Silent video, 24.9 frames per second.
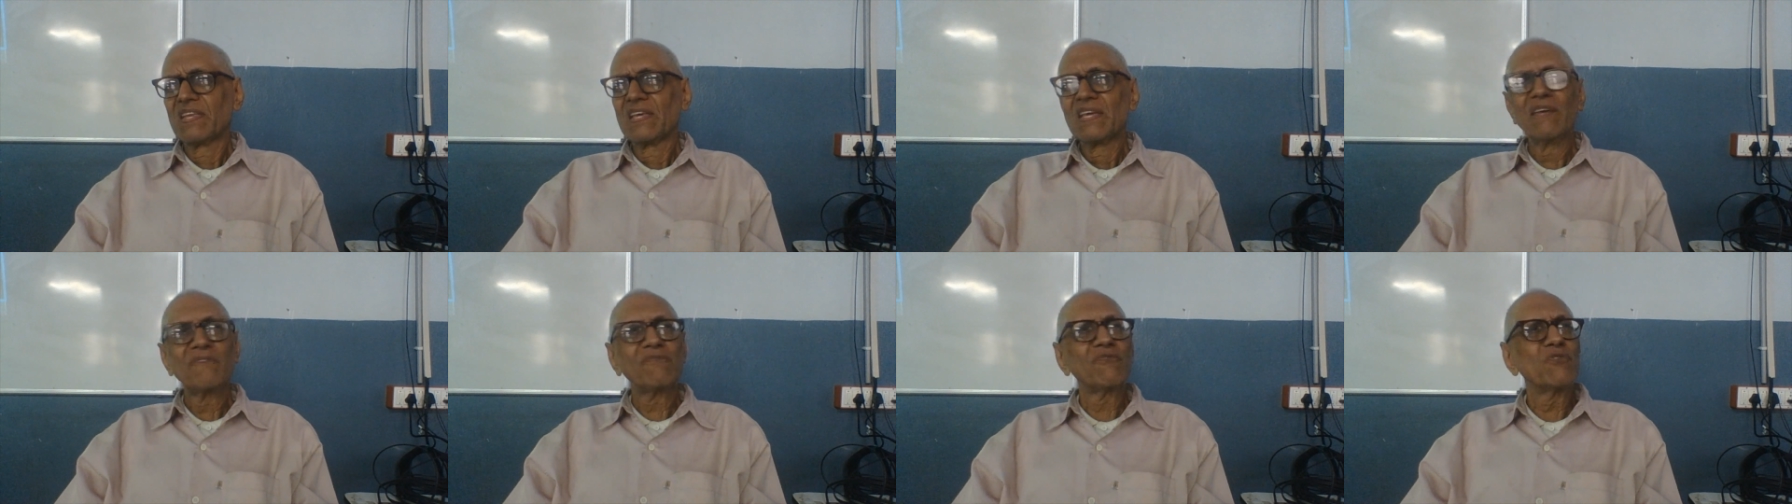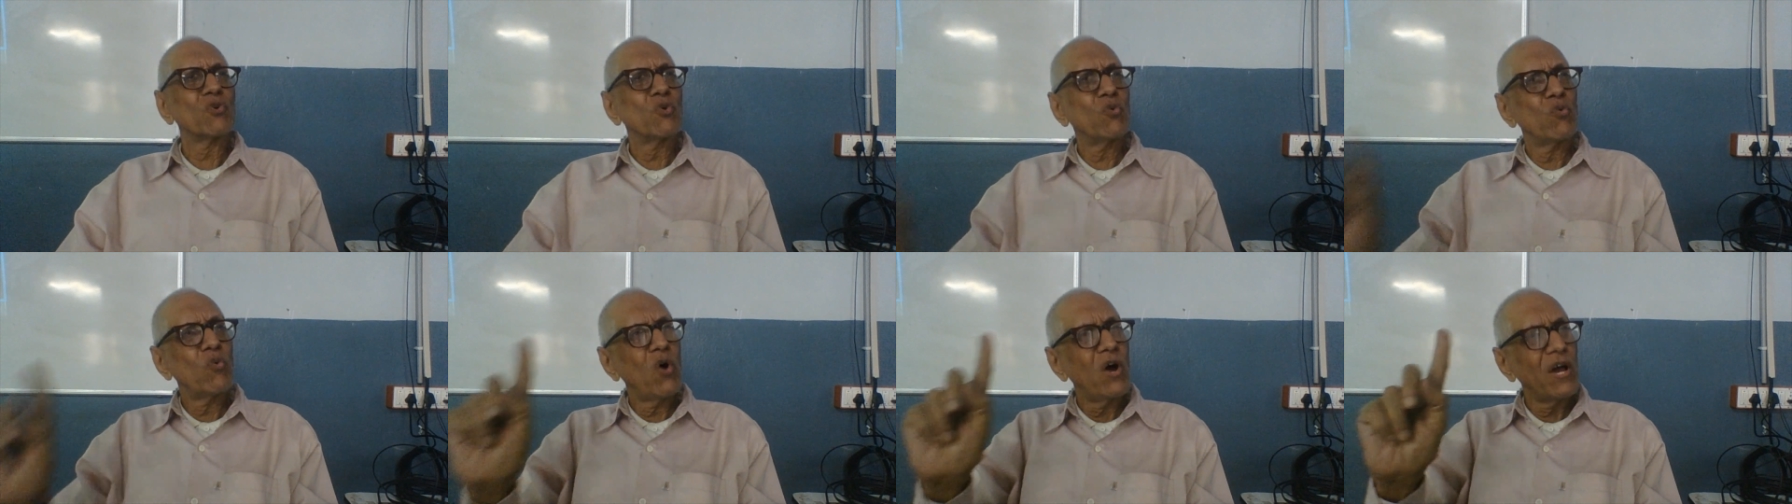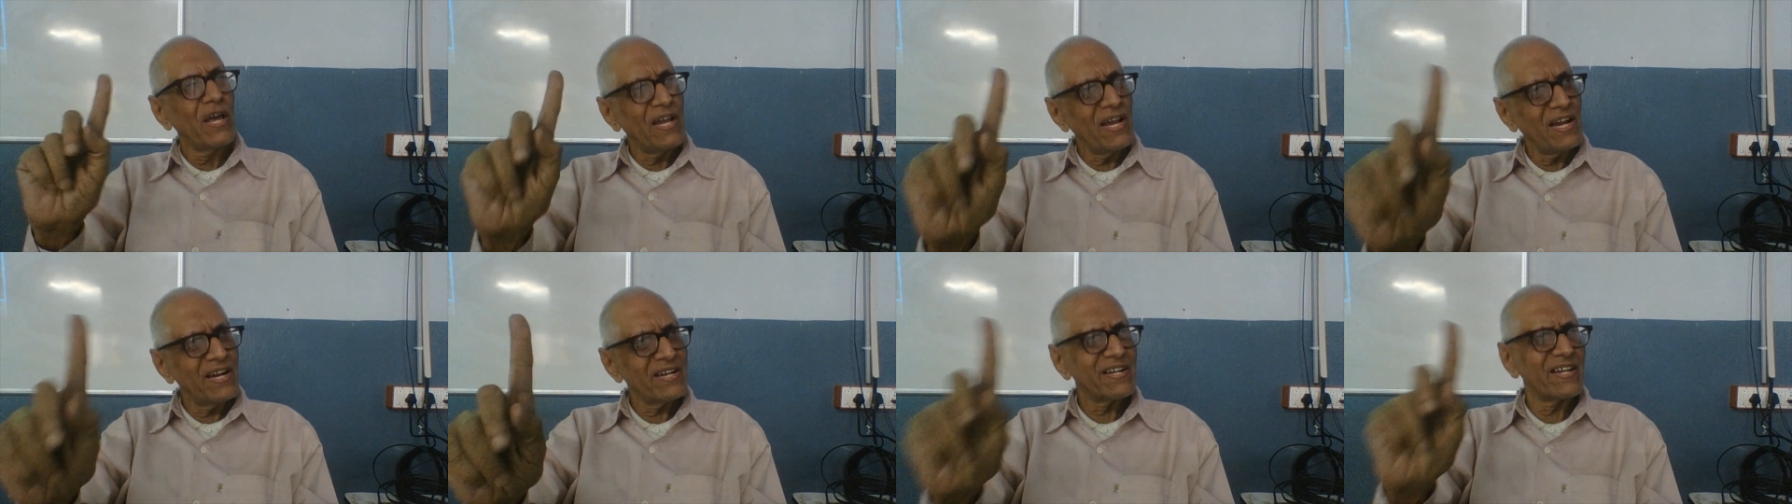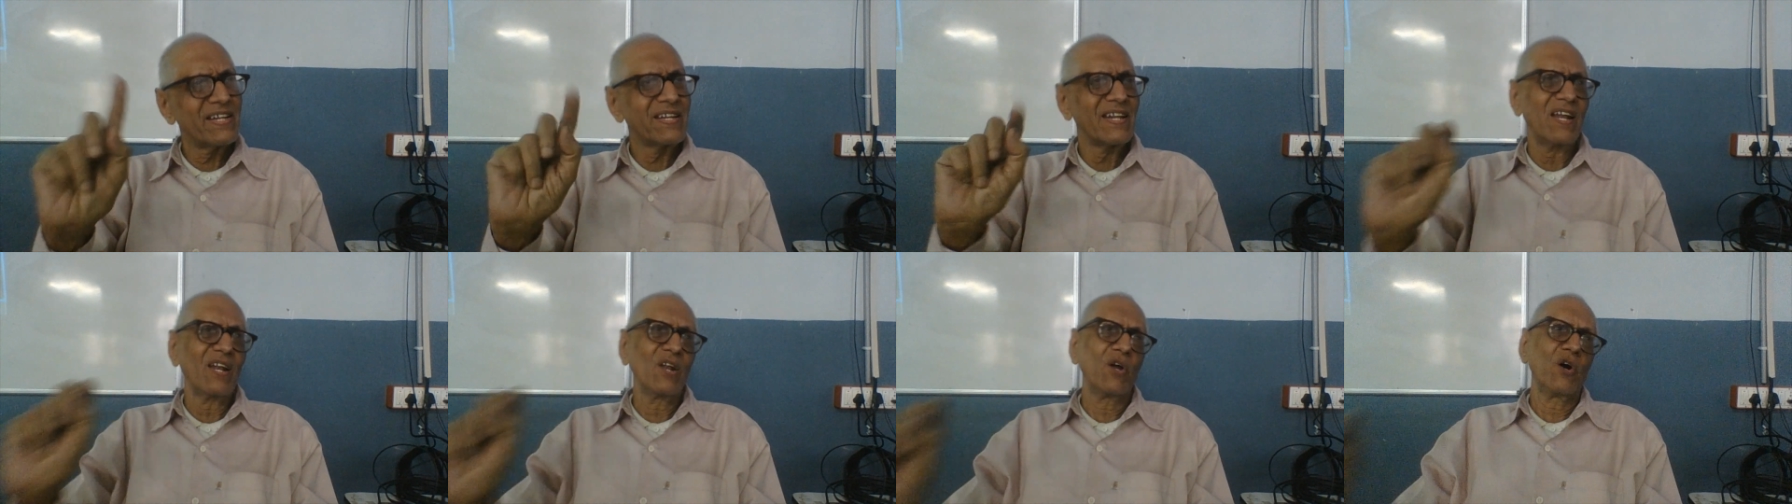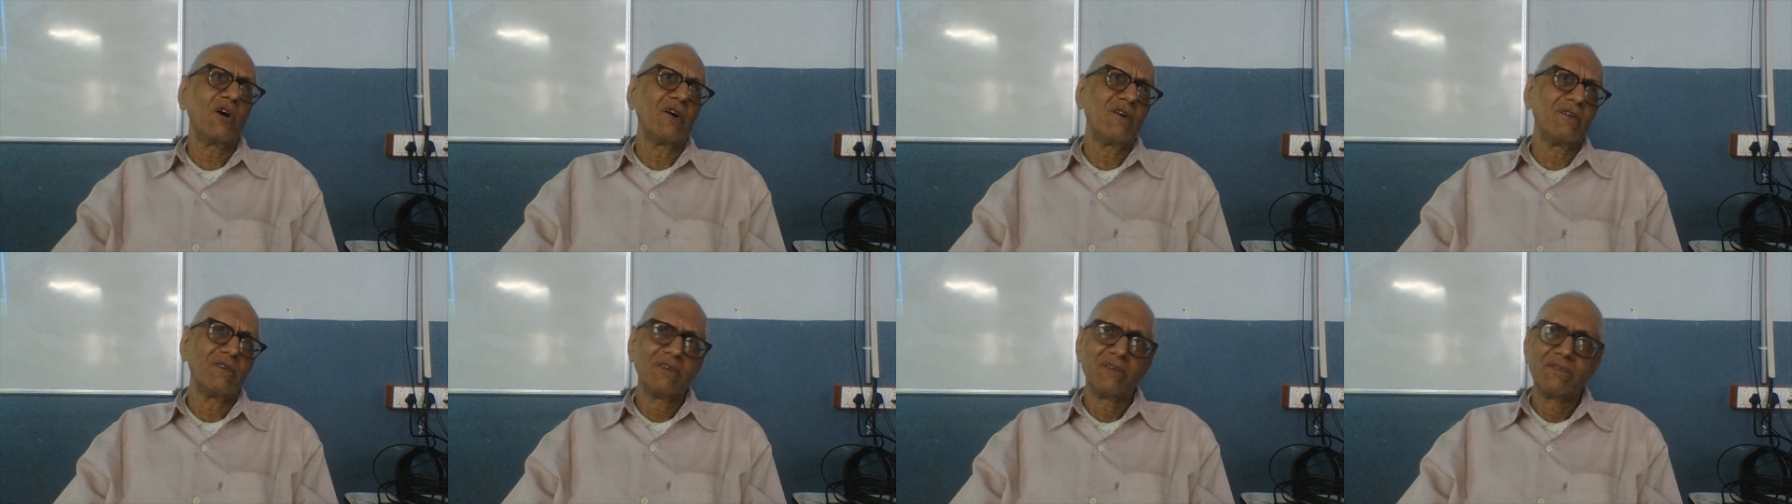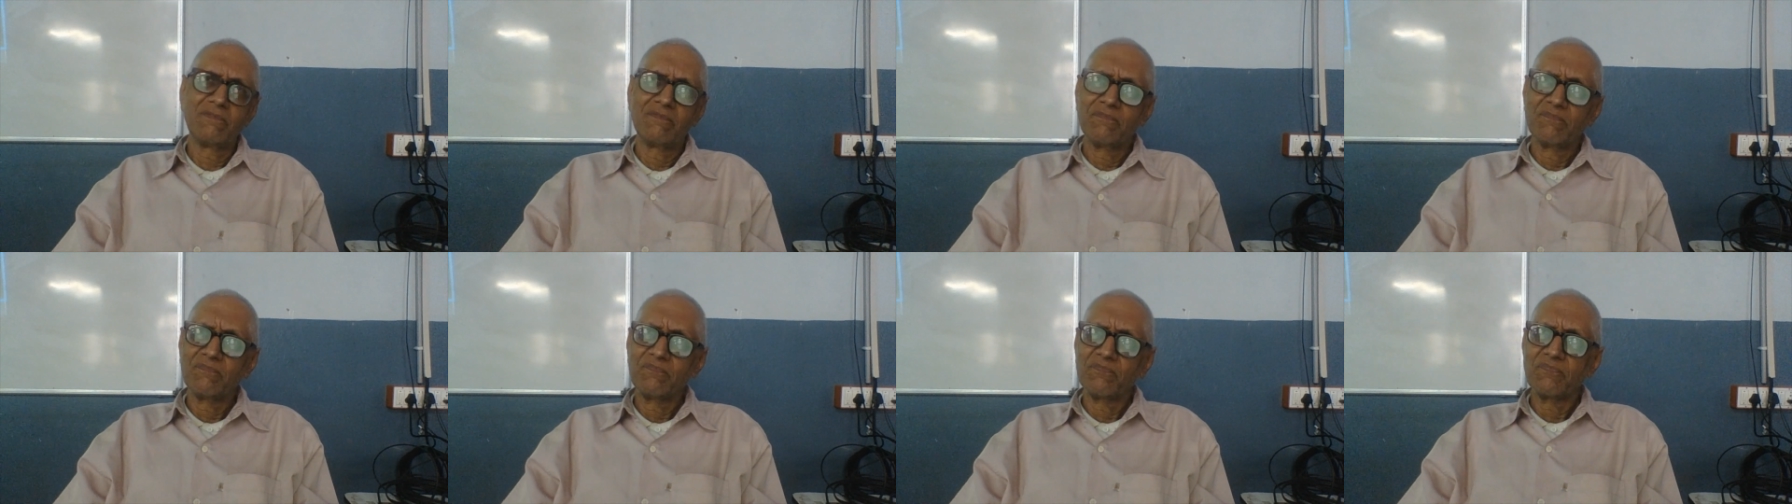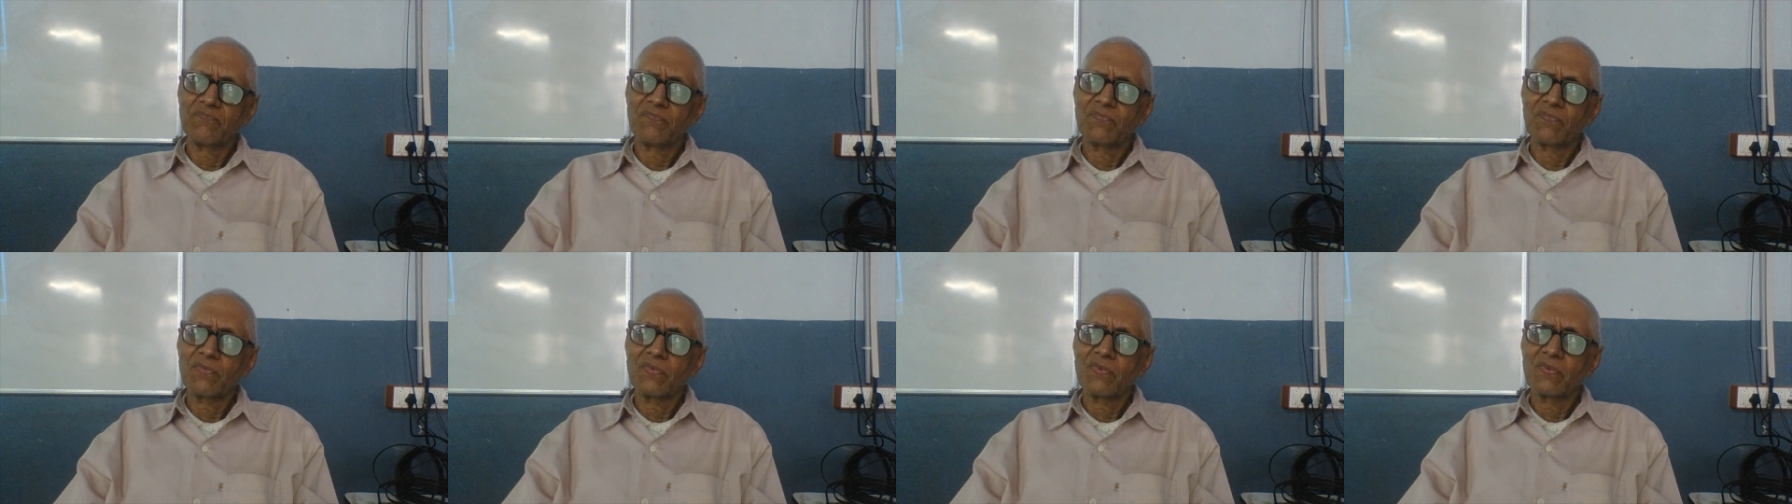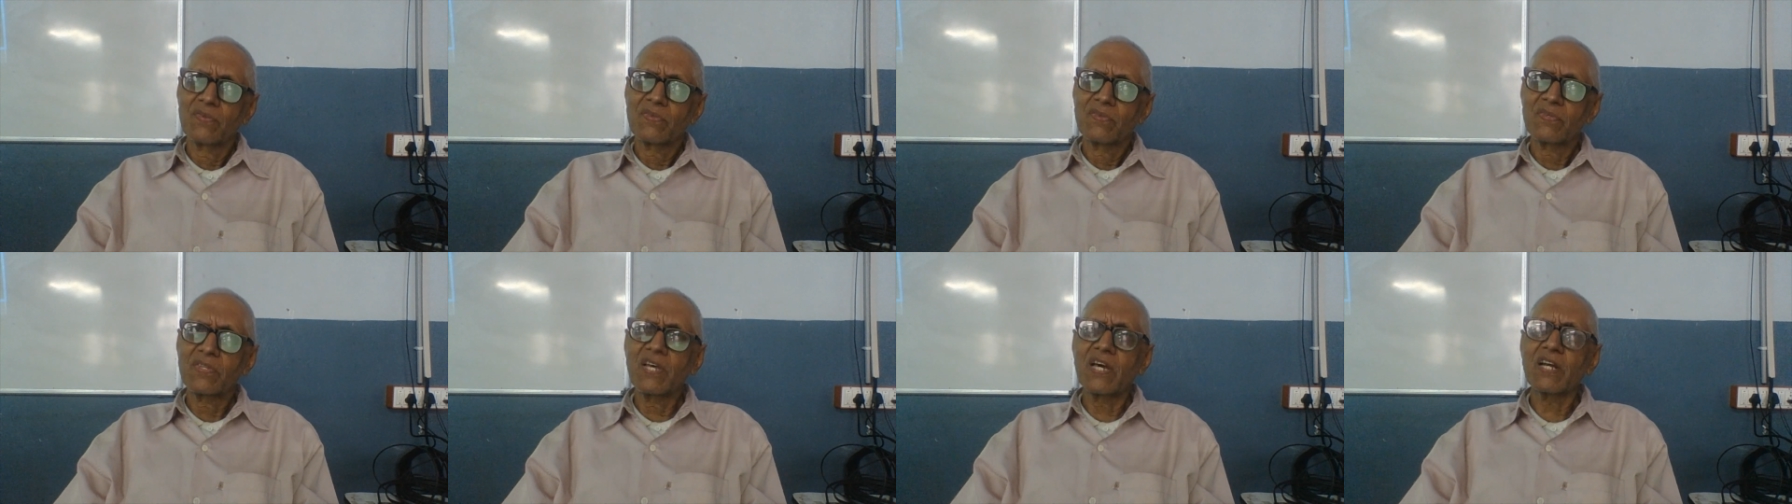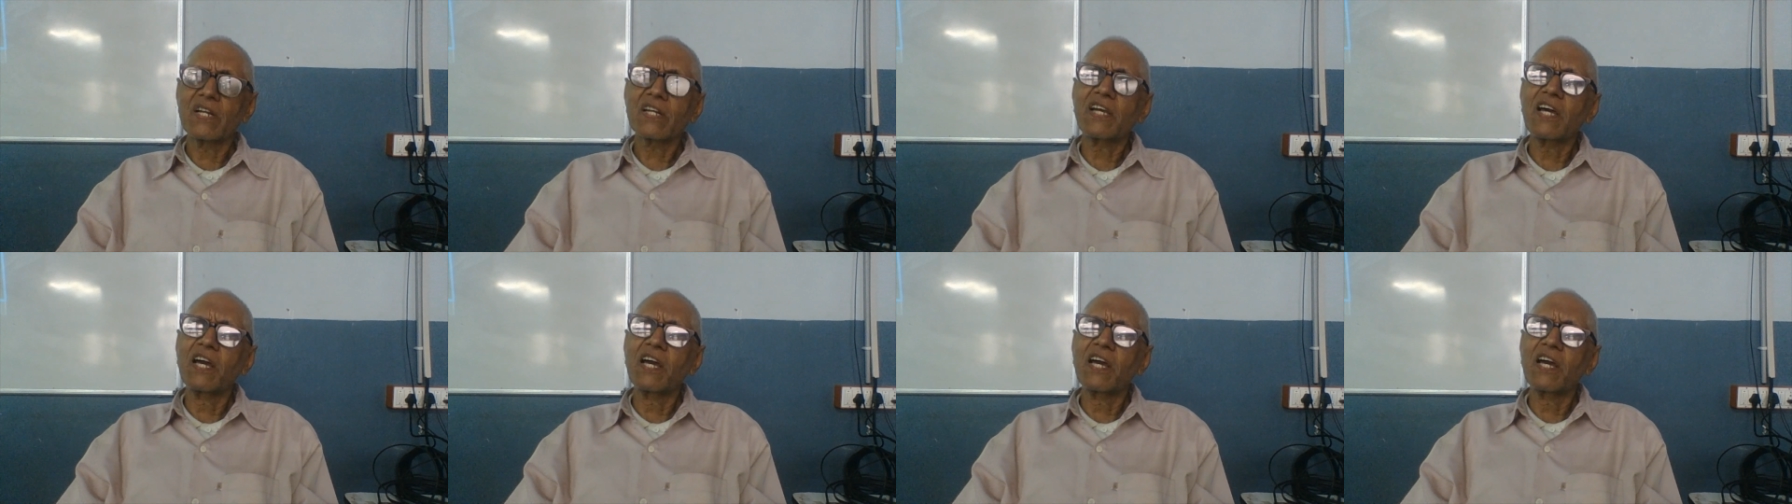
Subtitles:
If you violate any law, there